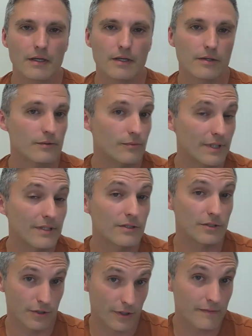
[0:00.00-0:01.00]
or really
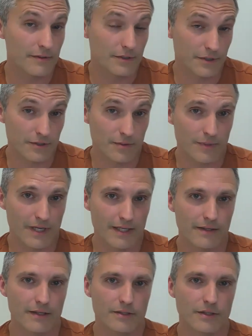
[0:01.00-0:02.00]
just nervous system
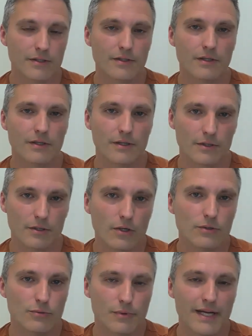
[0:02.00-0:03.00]
regulation,
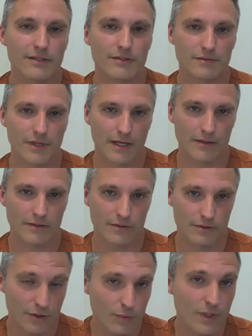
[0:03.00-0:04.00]
called the range of
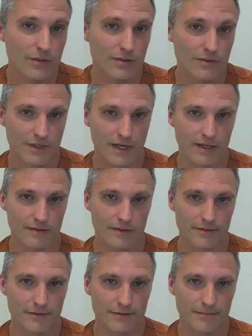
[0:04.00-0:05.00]
tolerance or window of
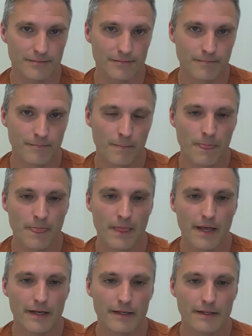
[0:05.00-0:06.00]
tolerance.
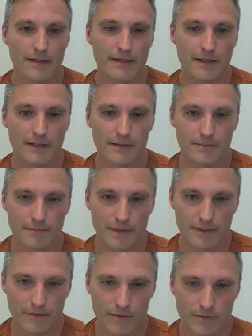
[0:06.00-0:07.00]
And it
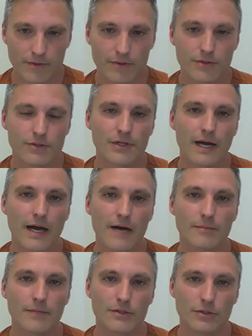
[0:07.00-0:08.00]
refers to how
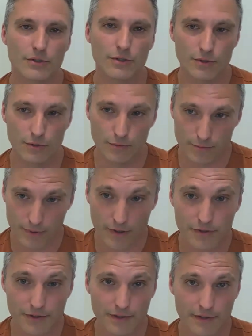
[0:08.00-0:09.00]
much you
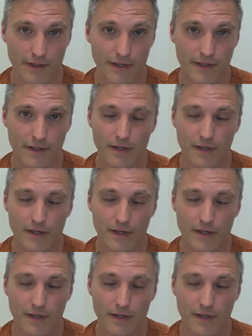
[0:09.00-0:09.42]
personally,